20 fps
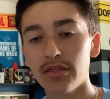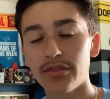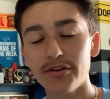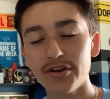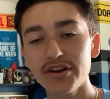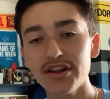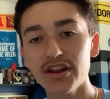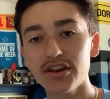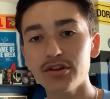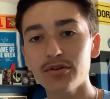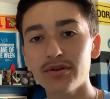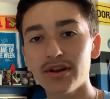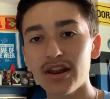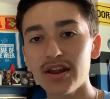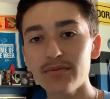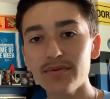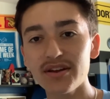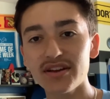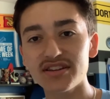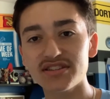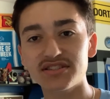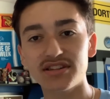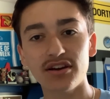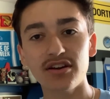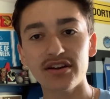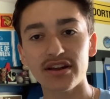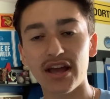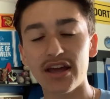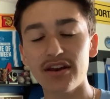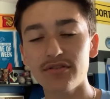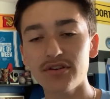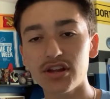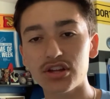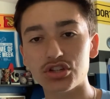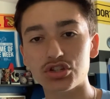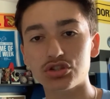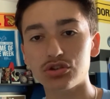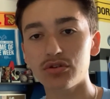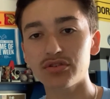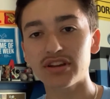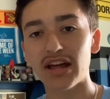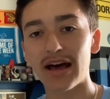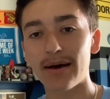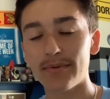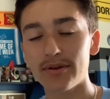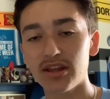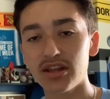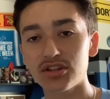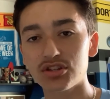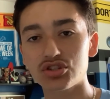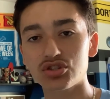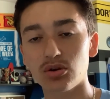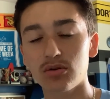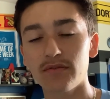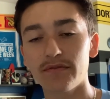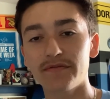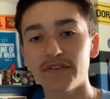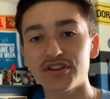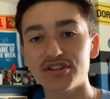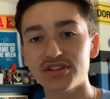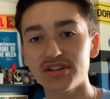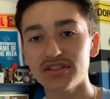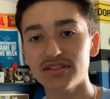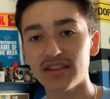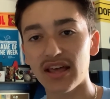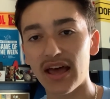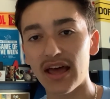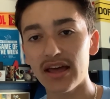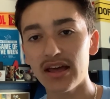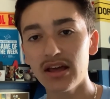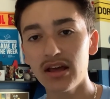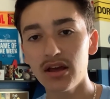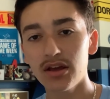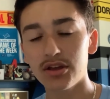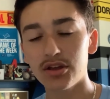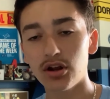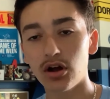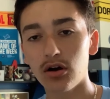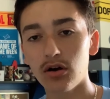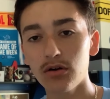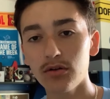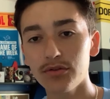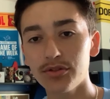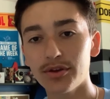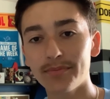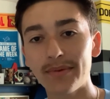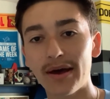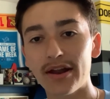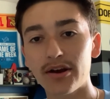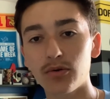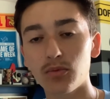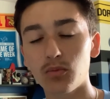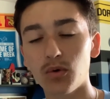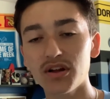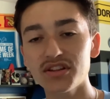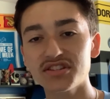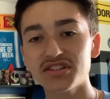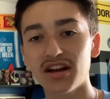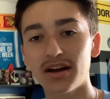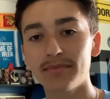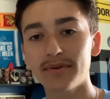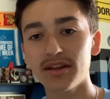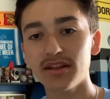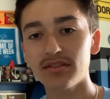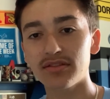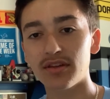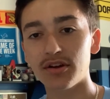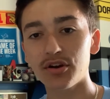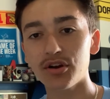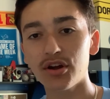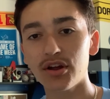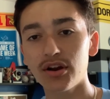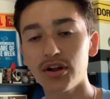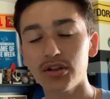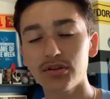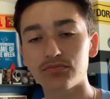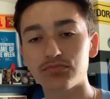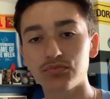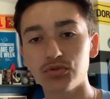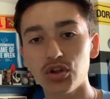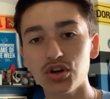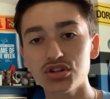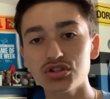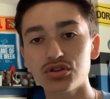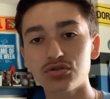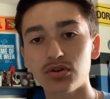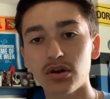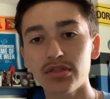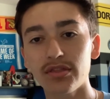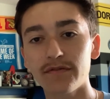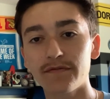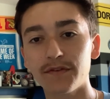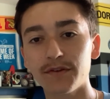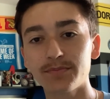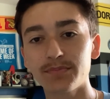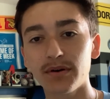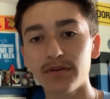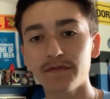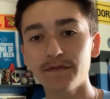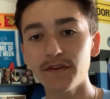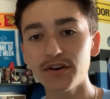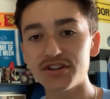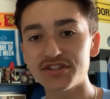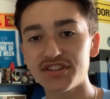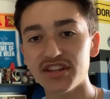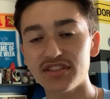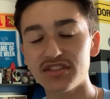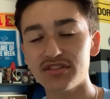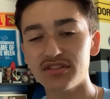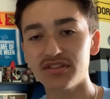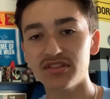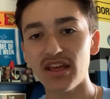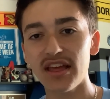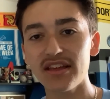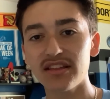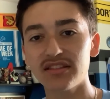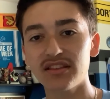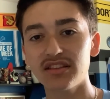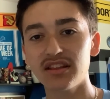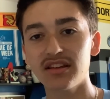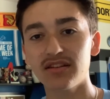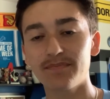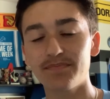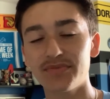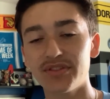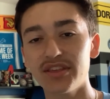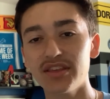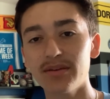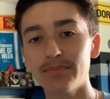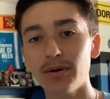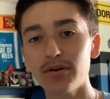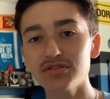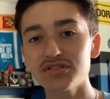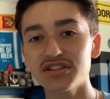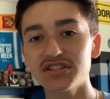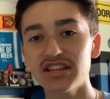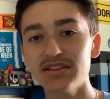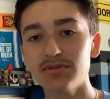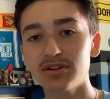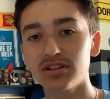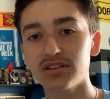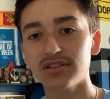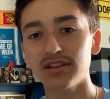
they're going to do it anyway because Derrick Henry is so dominant and so efficient that, you know, no matter what's coming, they're going to look to run the football first. They the, the opposing team could